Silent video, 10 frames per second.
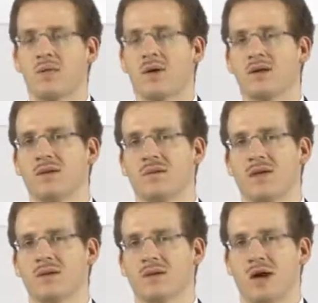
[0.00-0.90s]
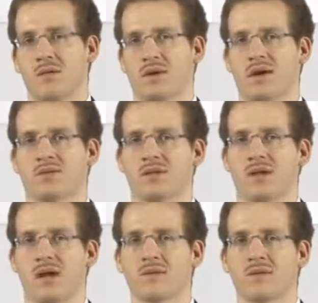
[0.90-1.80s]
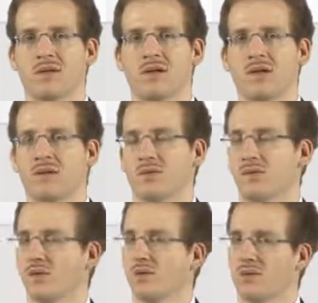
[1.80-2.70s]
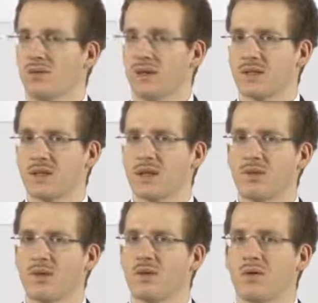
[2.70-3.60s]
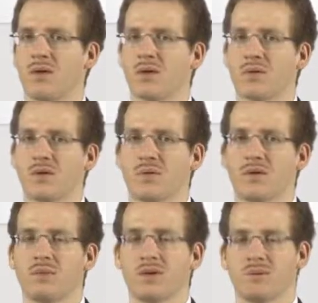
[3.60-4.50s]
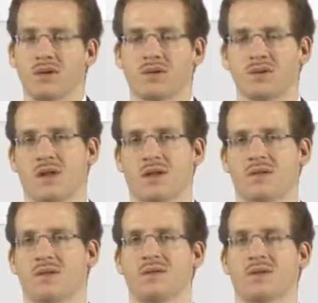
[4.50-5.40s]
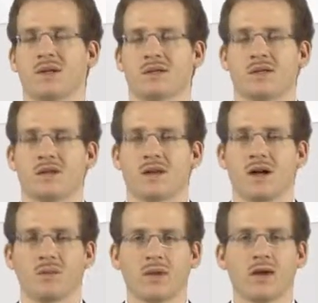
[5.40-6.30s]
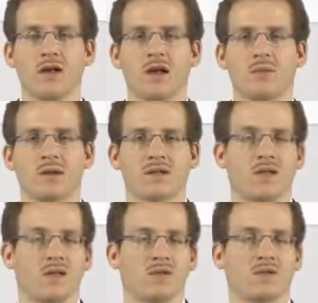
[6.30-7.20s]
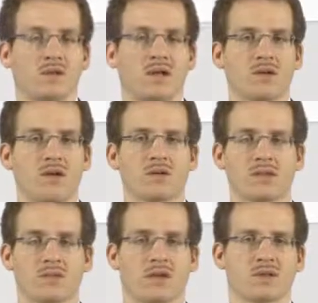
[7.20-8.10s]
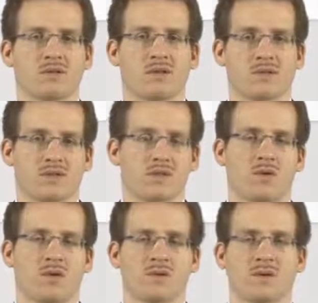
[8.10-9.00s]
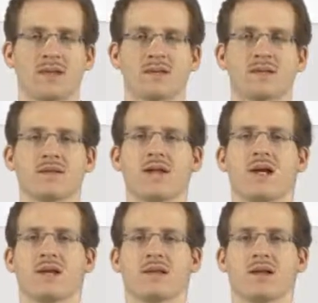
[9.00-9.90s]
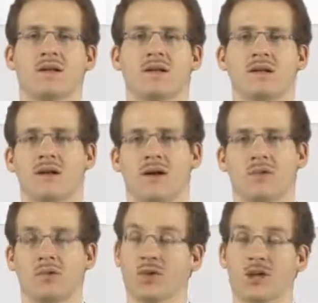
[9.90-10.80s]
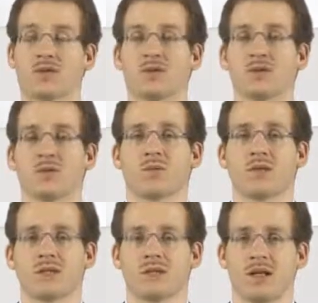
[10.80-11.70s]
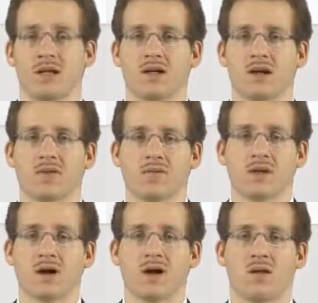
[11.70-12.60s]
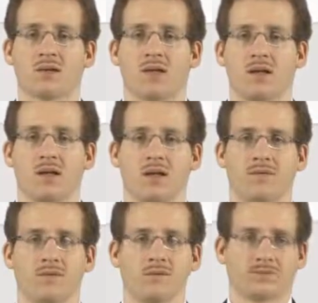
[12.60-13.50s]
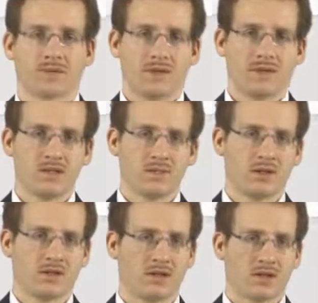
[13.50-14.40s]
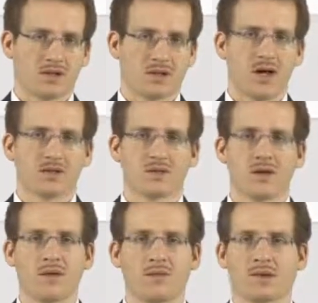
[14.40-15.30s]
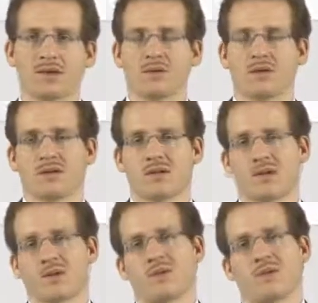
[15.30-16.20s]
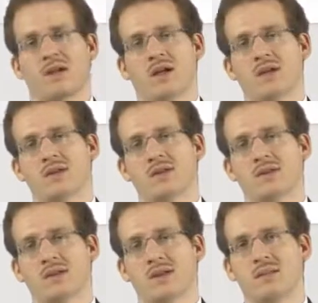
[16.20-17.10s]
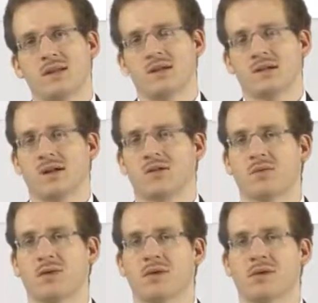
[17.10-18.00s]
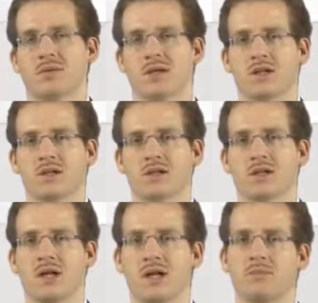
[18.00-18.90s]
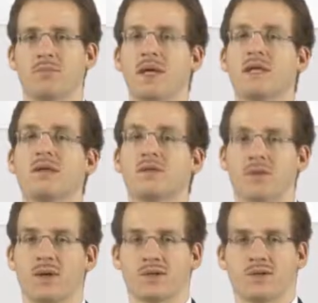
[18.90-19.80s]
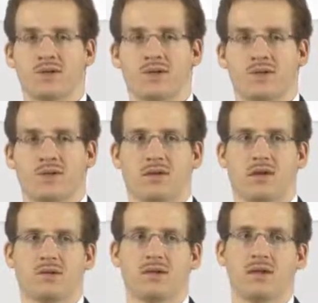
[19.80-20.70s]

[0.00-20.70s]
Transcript: One event coming after the other. You don't know exactly what the ordering will be because you have no influence on the timing. But if you take all these possible so-called traces, then you can do some reasoning and figure out if this particular task graph and this particular communication scheme inside your parallel application may lead to race conditions or not.